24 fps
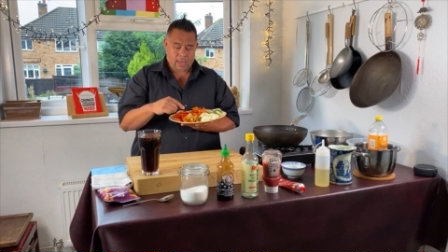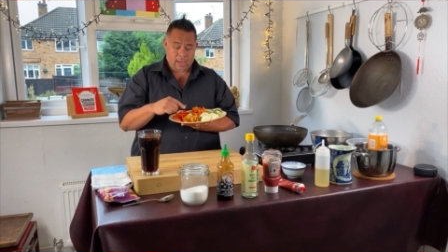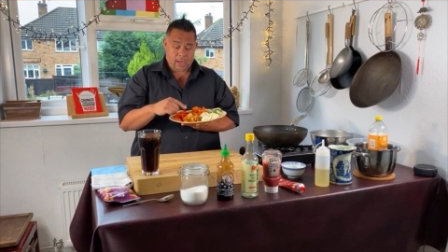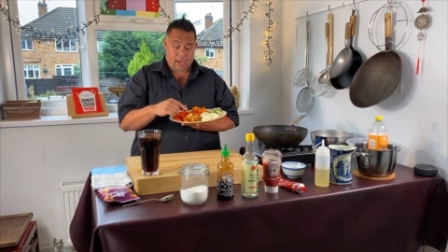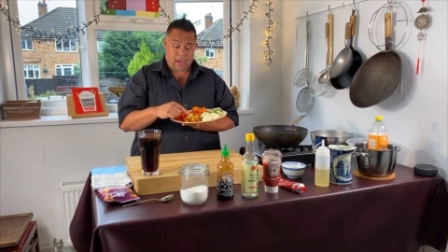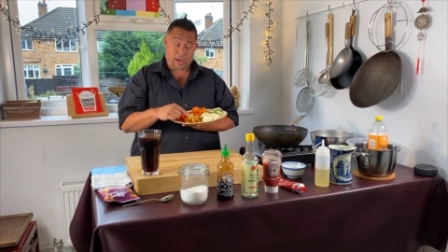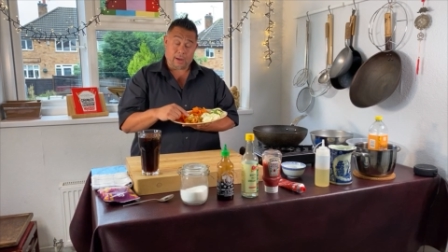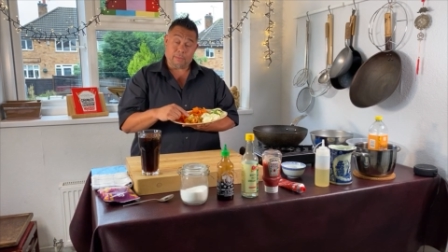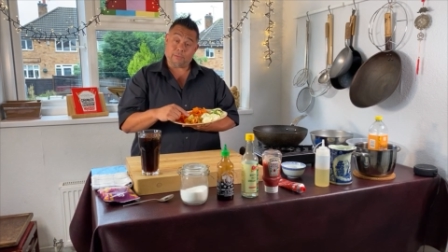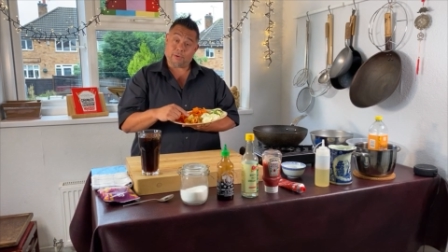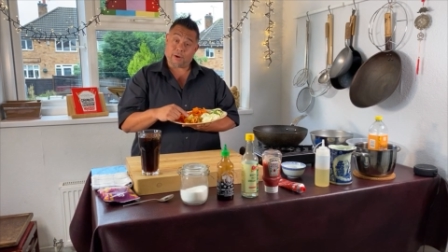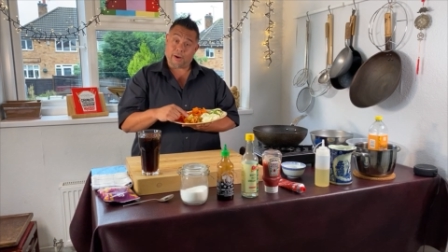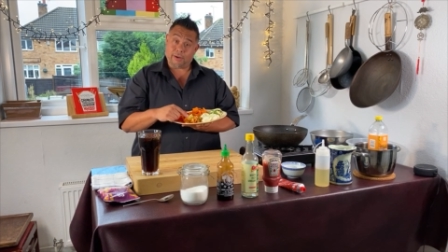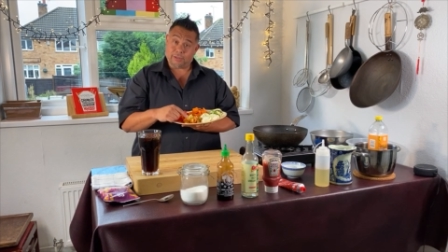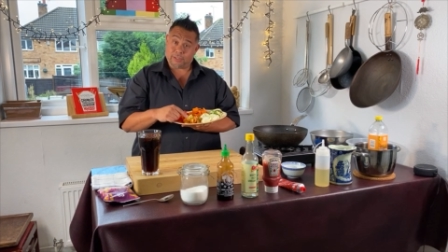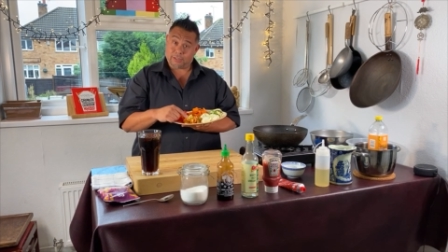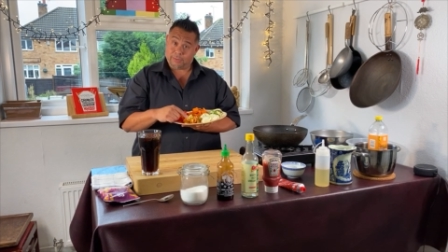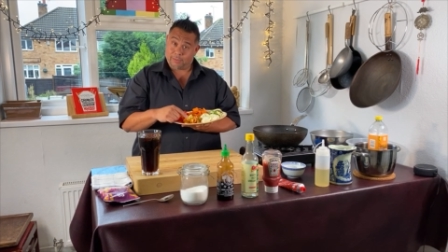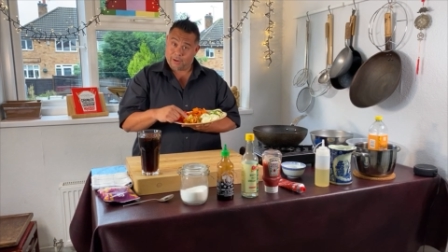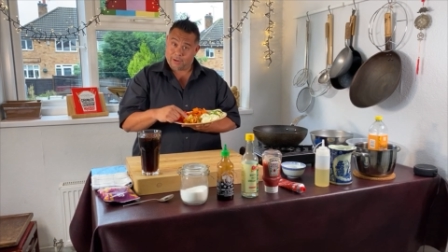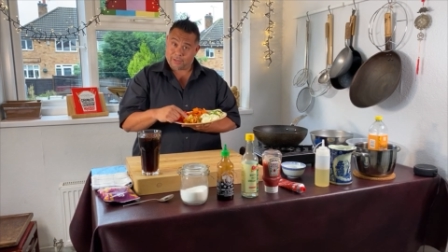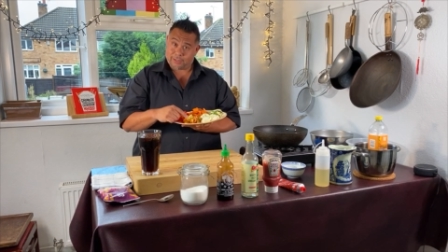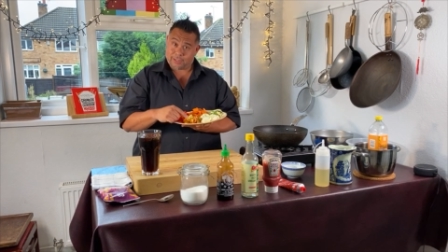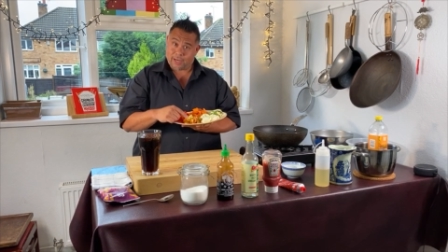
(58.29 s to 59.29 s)
homegrown
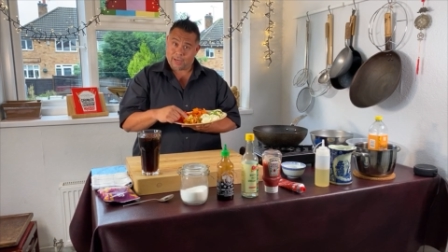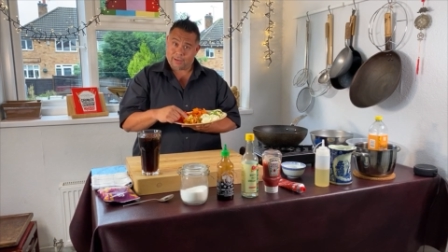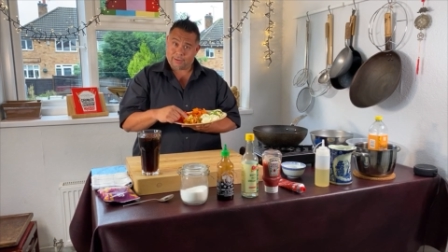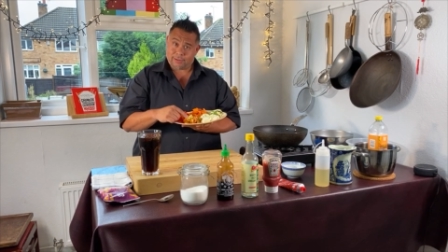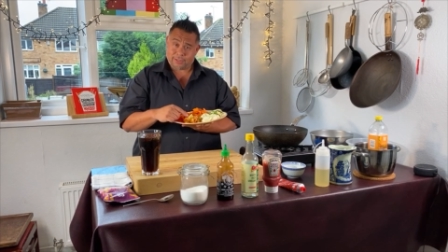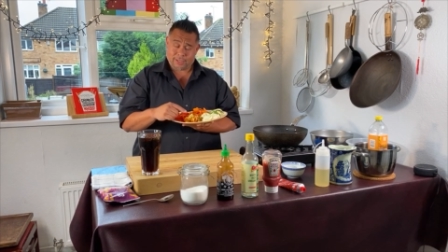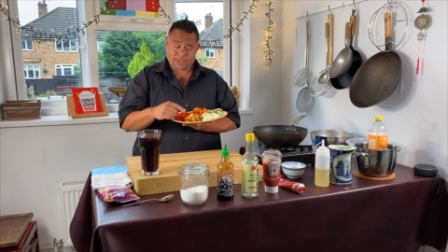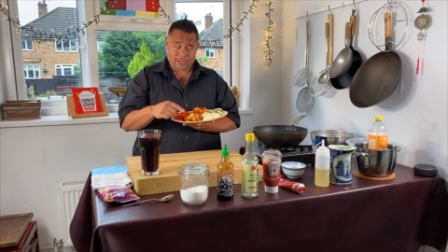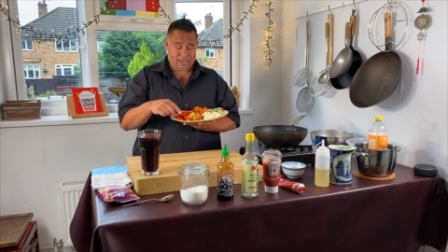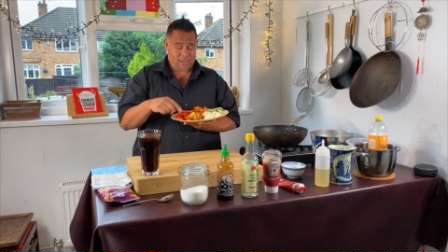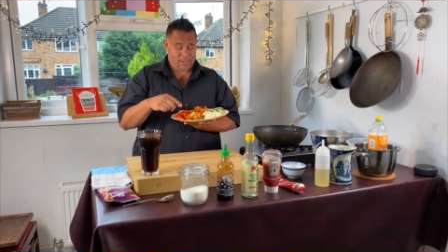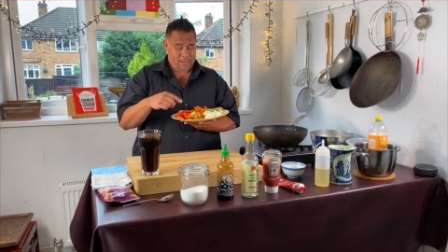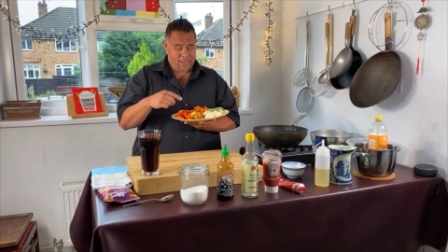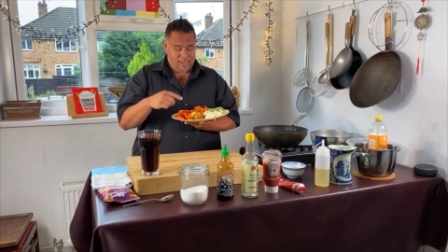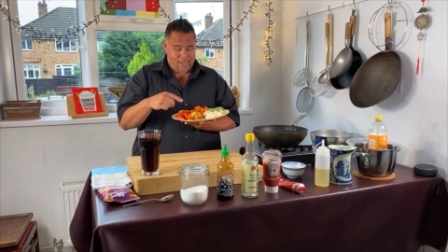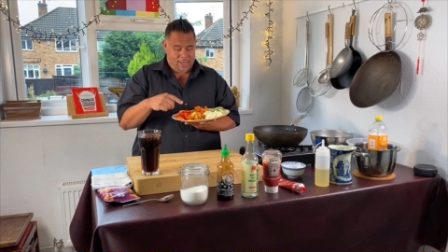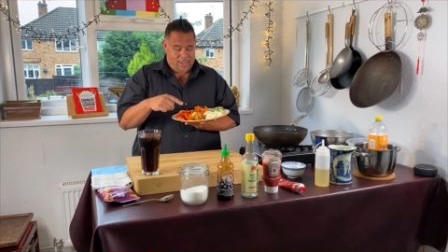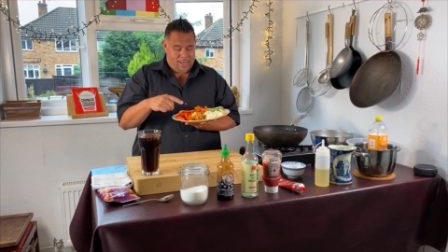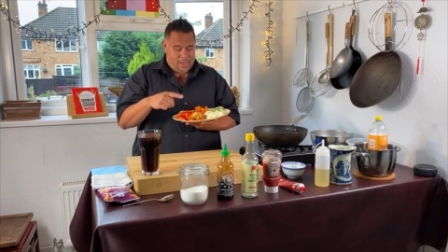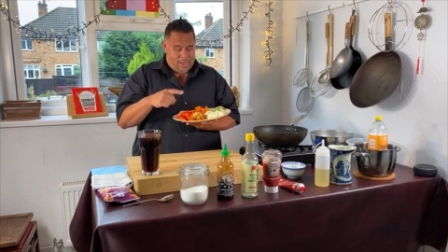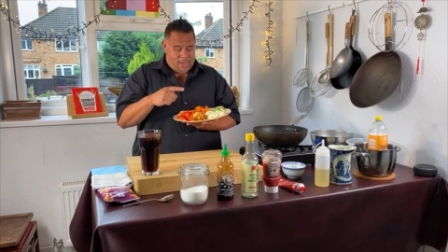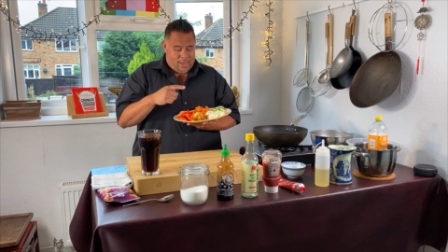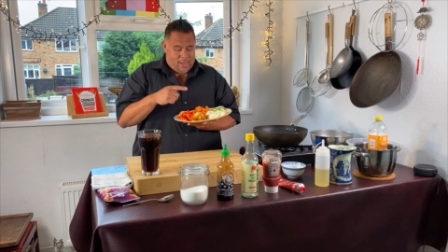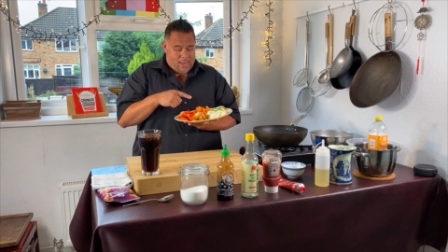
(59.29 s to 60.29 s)
tomatoes,
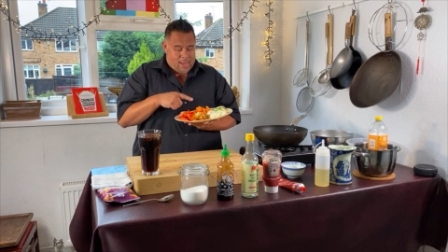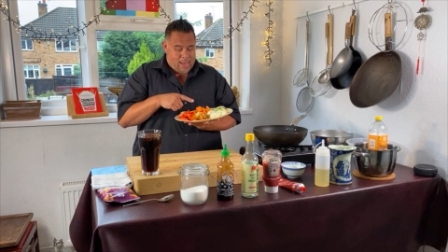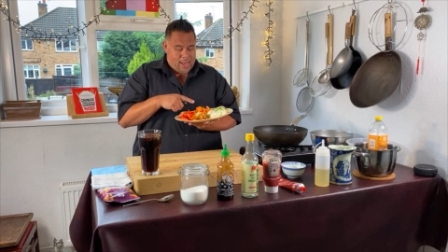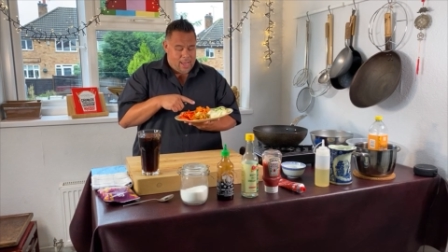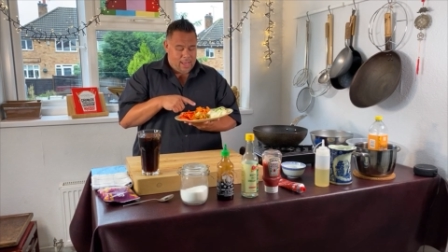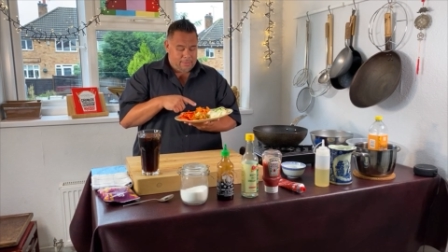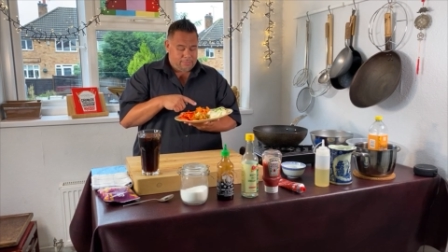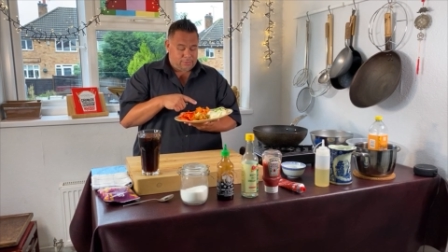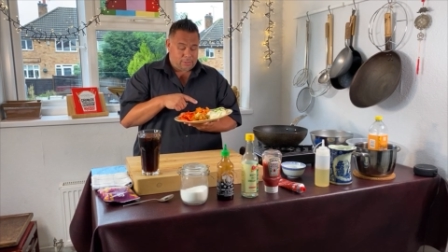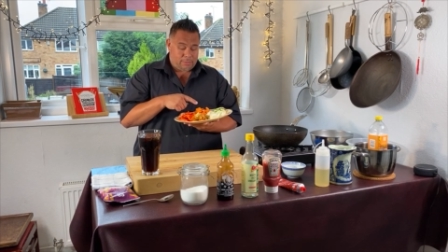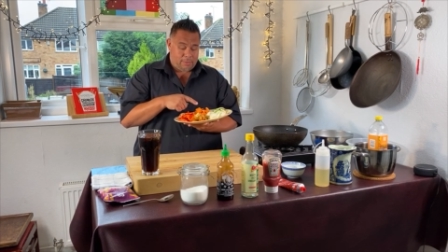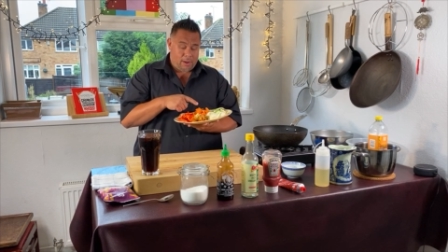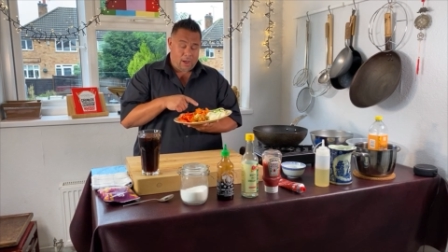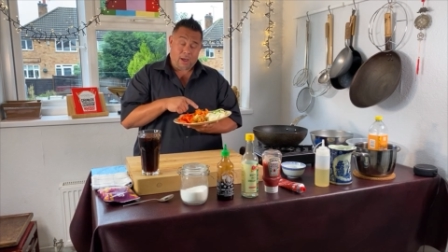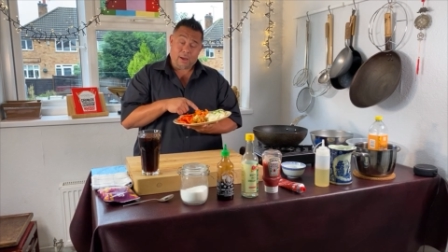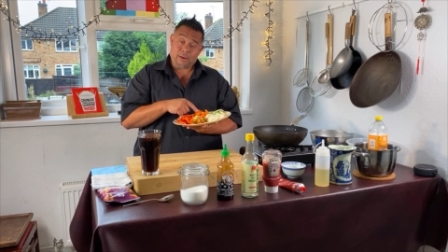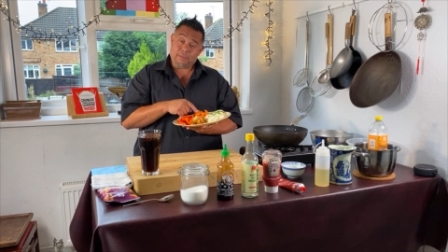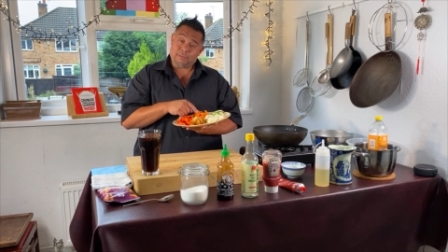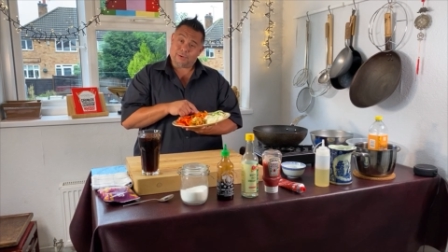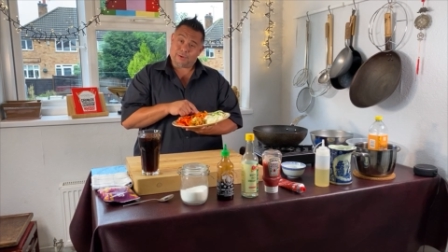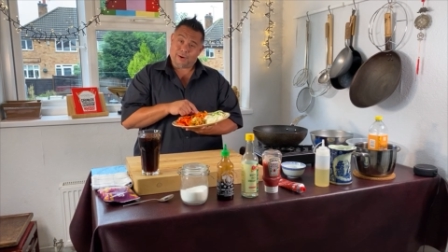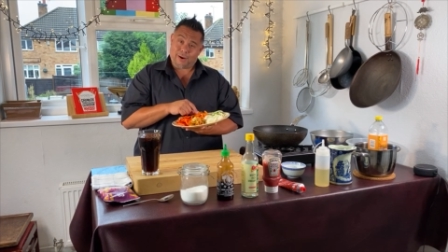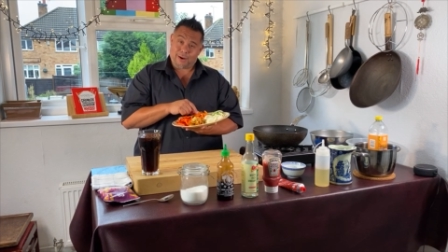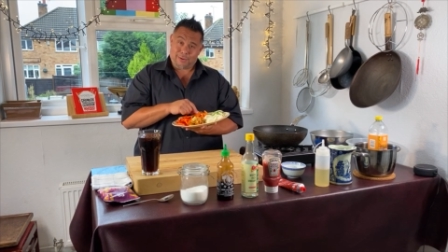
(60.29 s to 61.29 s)
um, some
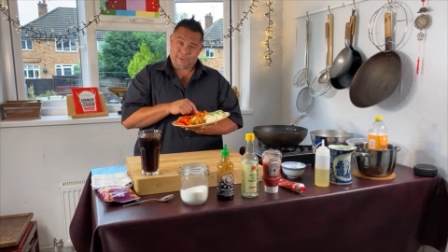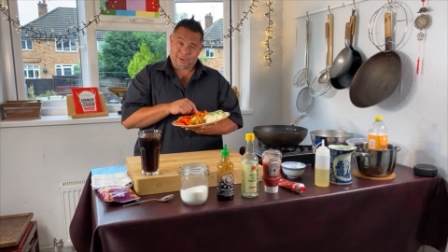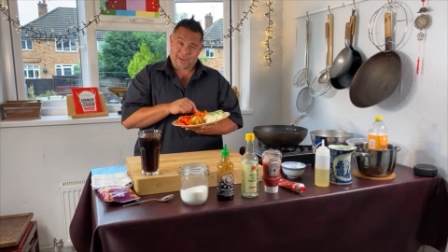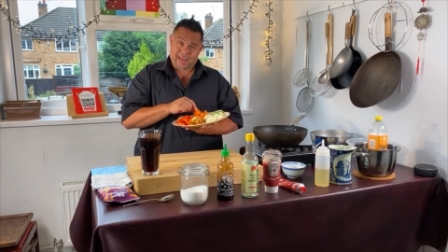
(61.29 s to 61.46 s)
homegrown